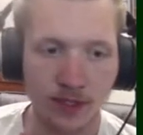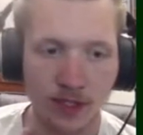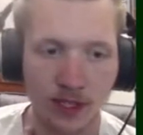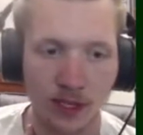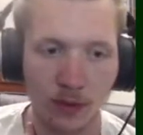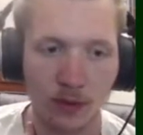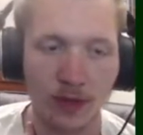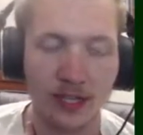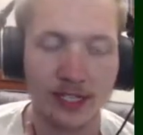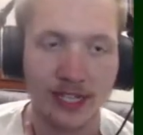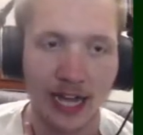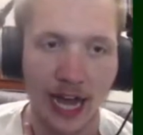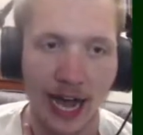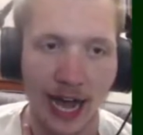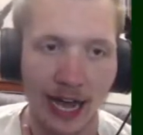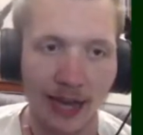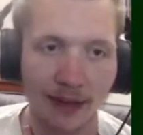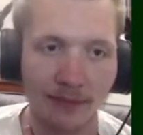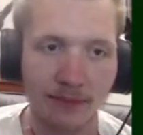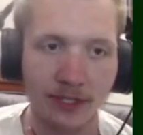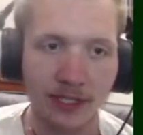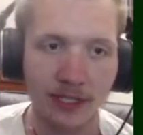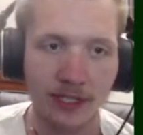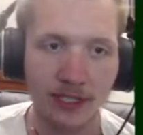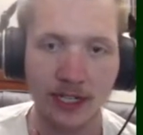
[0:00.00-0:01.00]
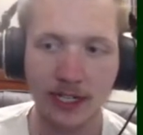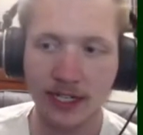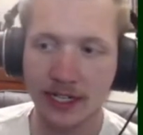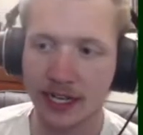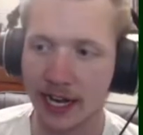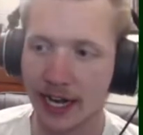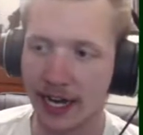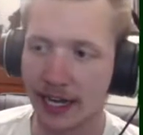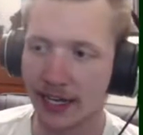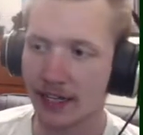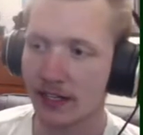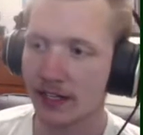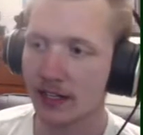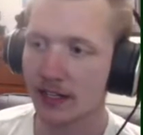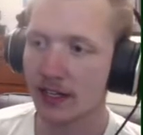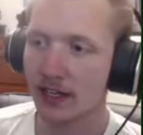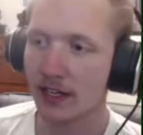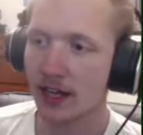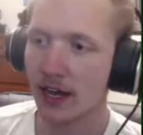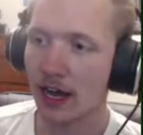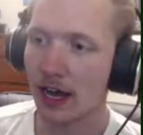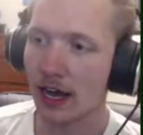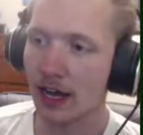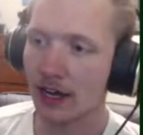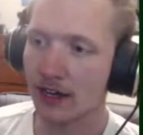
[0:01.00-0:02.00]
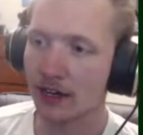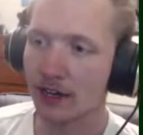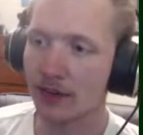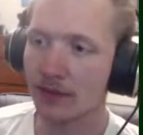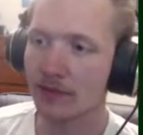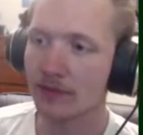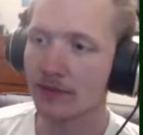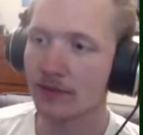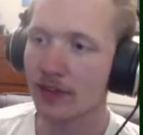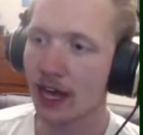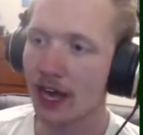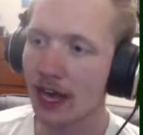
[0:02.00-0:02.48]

Otherwise, I'm going to die. I don't know.